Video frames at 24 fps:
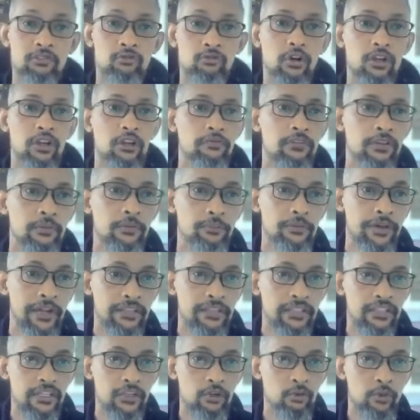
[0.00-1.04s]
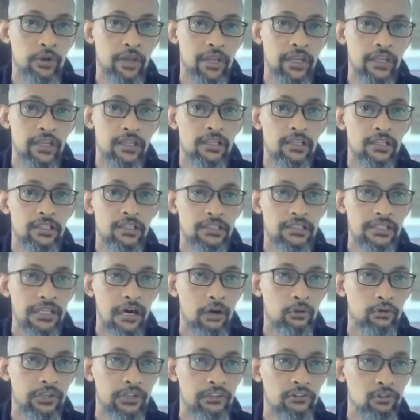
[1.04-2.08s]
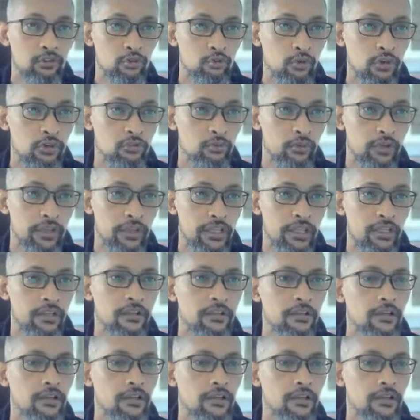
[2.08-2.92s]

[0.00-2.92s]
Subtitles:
one of the practical way nowadays to work with it.